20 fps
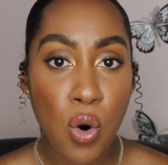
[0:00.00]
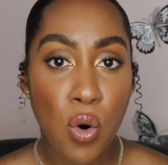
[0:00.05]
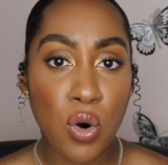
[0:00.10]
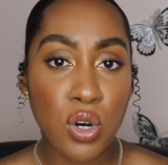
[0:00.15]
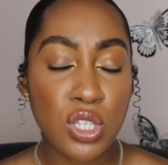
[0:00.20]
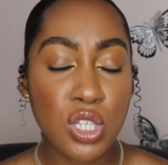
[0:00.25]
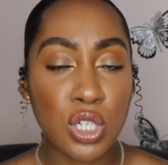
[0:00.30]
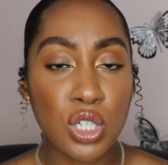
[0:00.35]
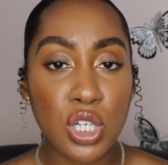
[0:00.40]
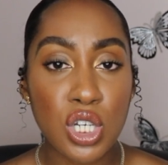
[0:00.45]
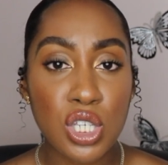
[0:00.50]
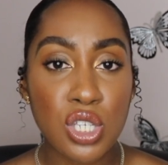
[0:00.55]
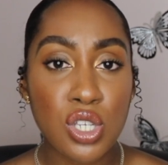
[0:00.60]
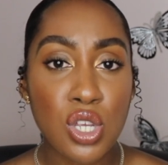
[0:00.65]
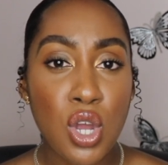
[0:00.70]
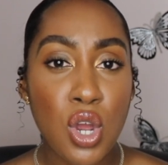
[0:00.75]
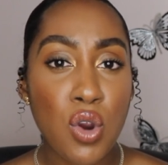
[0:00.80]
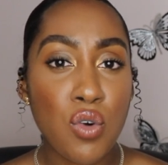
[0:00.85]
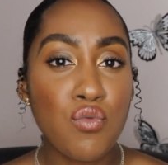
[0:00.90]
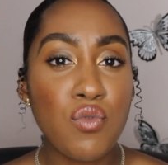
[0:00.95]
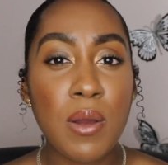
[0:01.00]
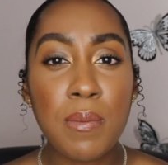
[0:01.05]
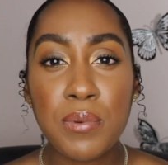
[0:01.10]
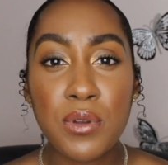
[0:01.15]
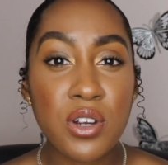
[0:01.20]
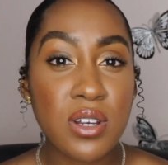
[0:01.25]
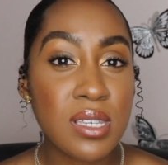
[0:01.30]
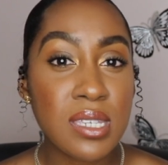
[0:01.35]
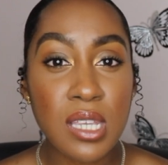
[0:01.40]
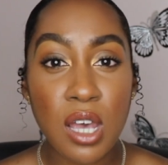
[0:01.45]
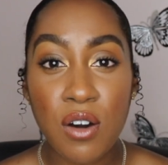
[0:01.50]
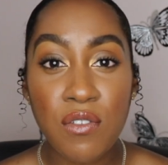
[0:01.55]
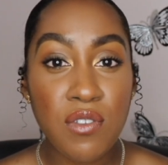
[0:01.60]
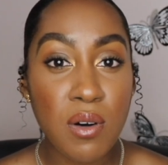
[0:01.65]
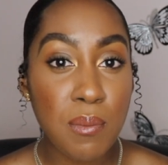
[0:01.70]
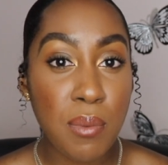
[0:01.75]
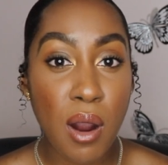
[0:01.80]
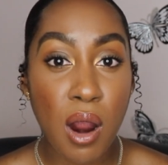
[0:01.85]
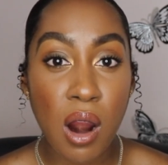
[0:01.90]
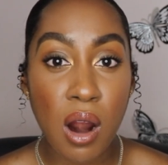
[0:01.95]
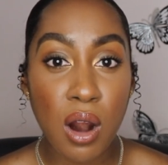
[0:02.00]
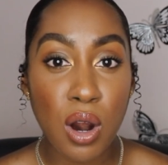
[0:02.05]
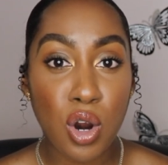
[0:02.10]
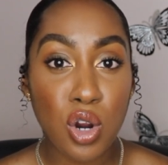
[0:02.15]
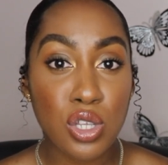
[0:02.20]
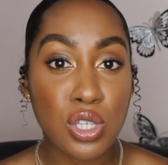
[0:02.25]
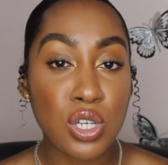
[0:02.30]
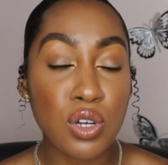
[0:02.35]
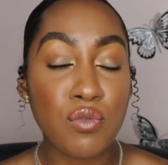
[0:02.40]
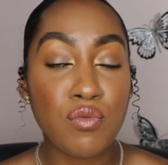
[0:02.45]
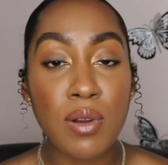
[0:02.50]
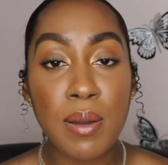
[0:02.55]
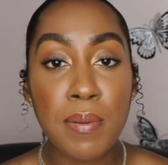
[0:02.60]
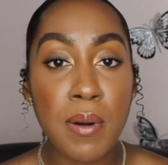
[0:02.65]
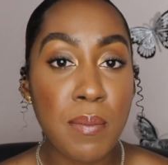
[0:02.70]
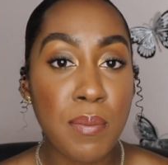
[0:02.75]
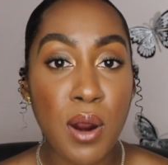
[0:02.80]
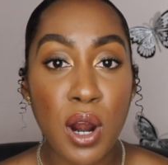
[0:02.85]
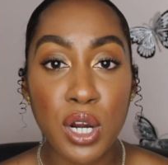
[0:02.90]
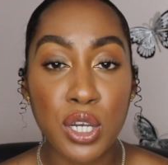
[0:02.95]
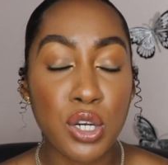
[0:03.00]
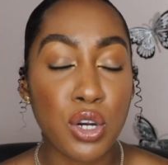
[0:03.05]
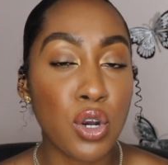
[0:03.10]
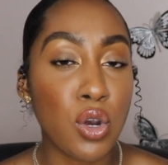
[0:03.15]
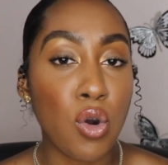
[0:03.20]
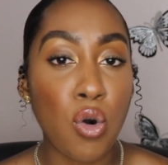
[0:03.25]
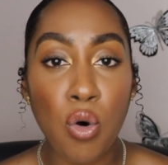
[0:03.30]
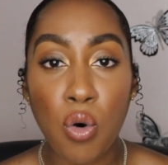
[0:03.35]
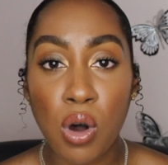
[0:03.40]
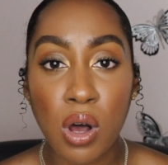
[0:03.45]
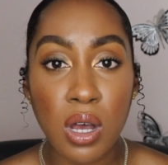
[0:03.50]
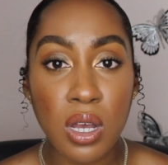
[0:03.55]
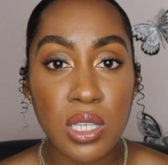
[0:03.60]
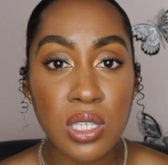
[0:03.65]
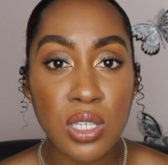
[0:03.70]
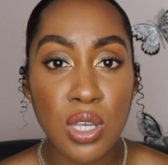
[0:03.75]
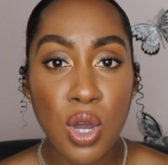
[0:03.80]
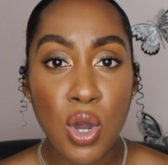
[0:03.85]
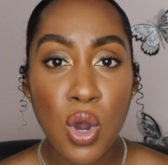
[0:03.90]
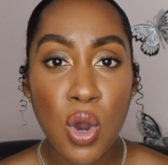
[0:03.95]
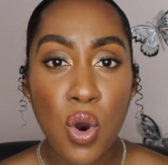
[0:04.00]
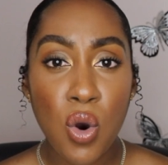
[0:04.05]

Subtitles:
or to just rip yourself apart, or to rip apart your goals,